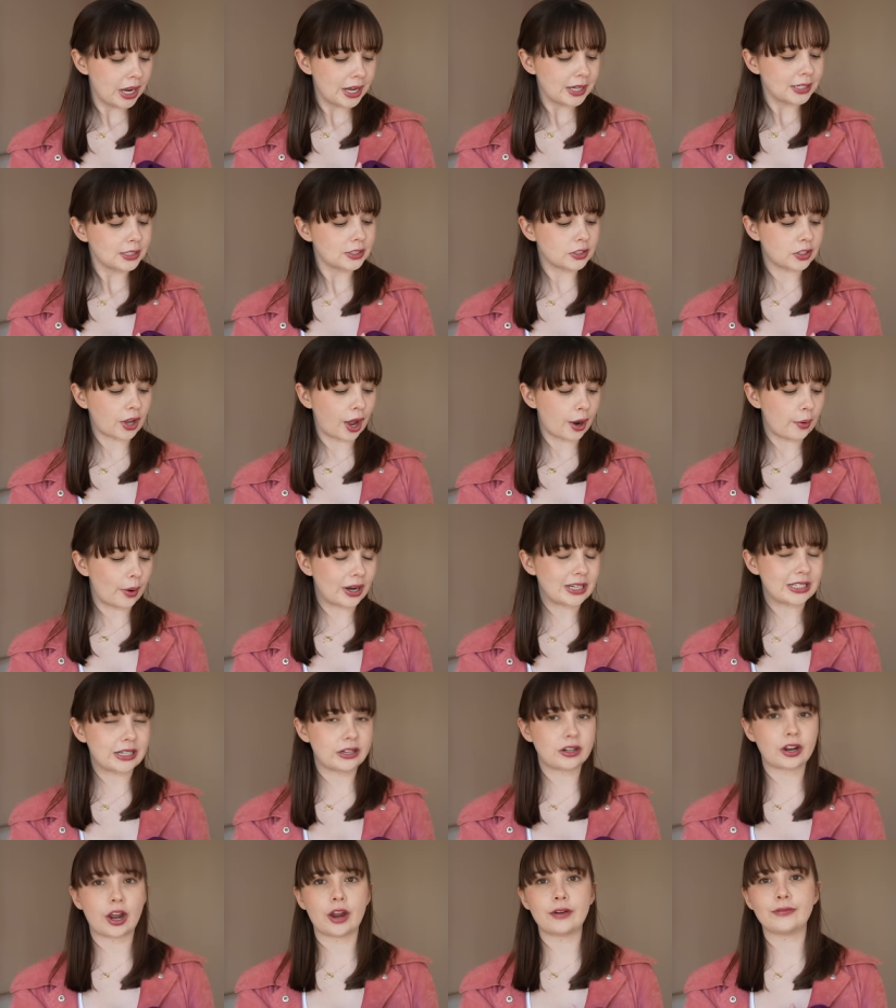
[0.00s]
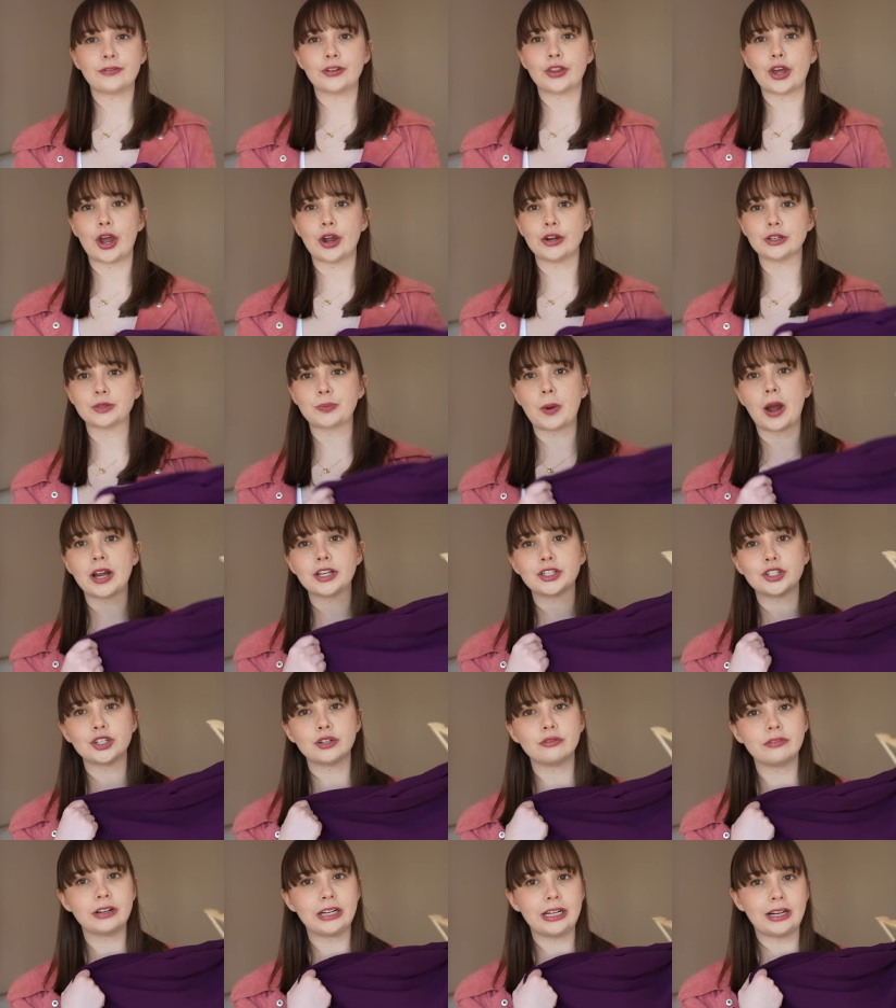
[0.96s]
So I didn't go for those, but I
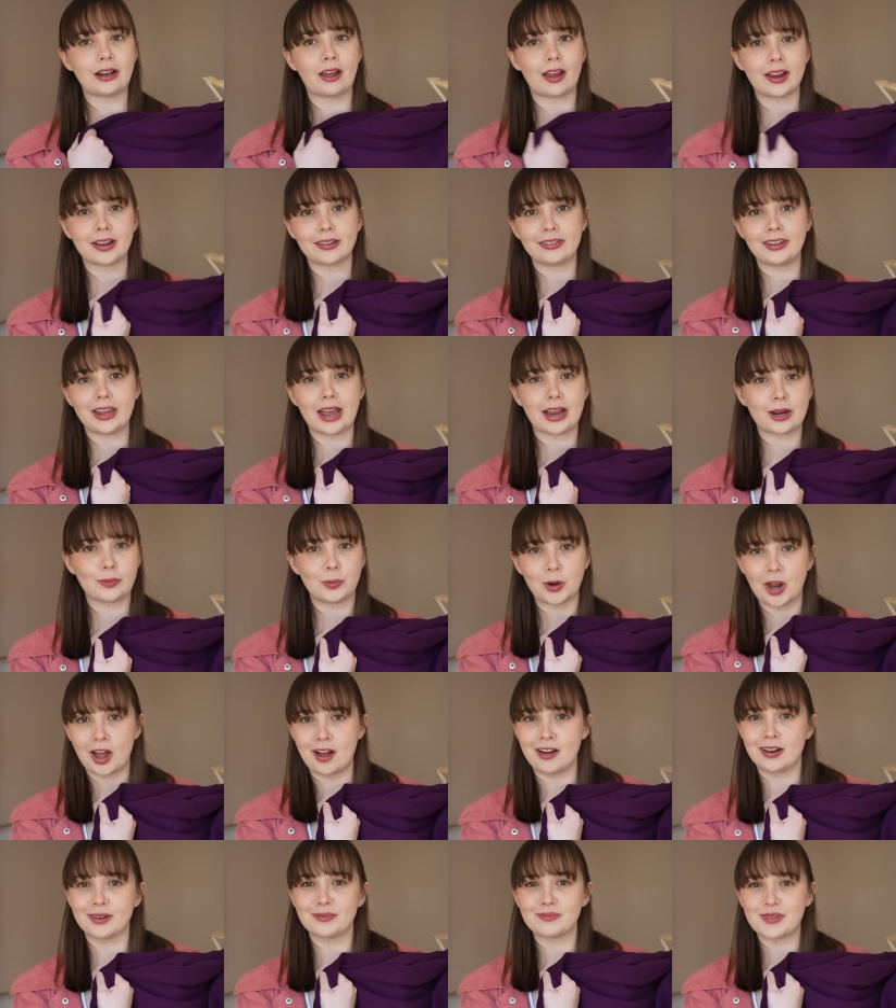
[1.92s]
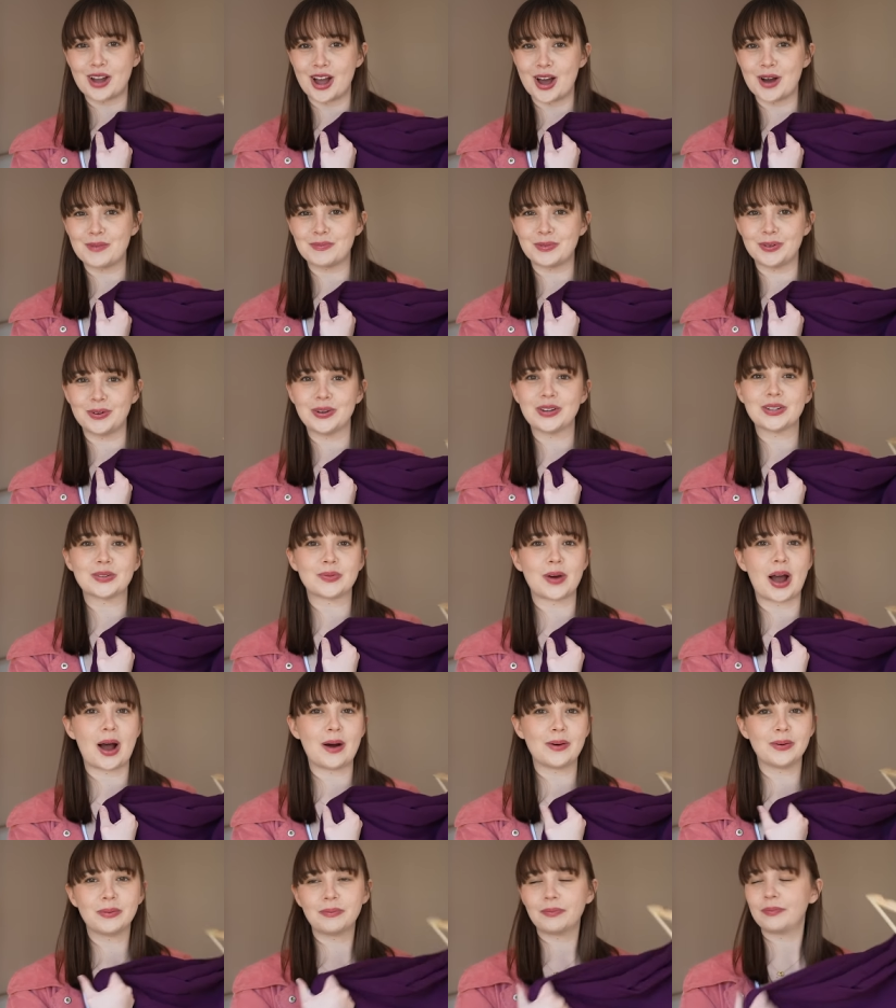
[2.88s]
do really like the eggplant purple as
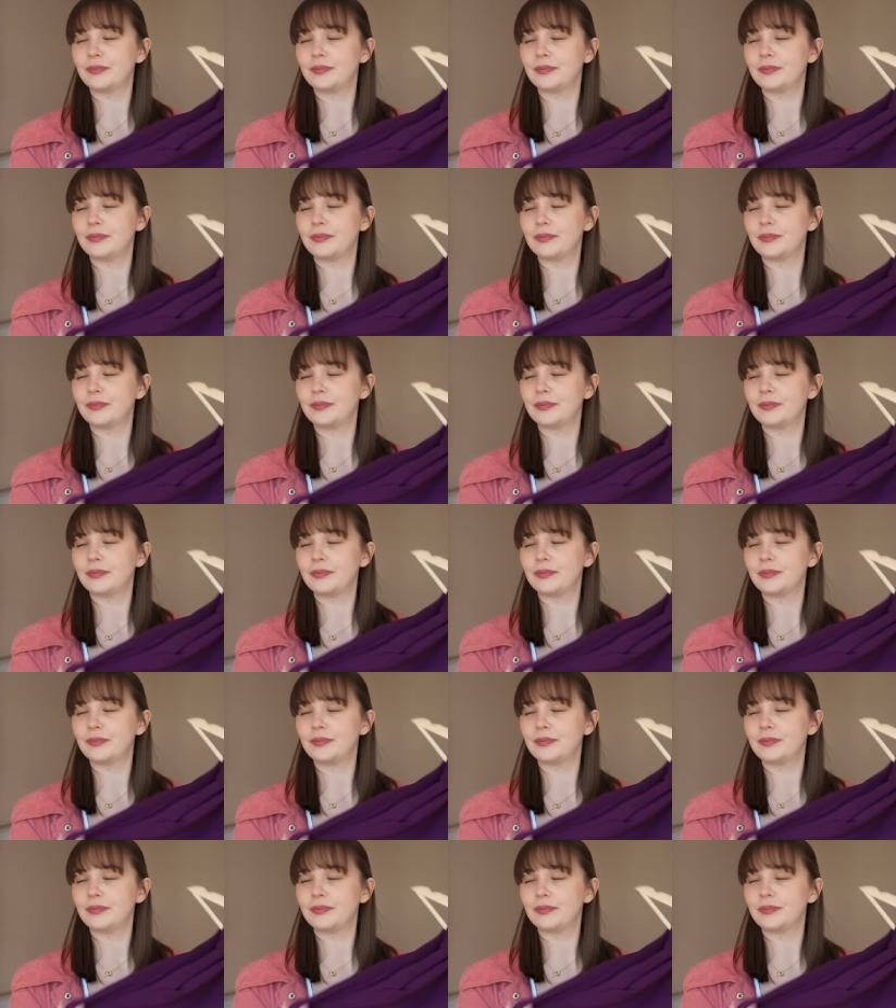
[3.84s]
well.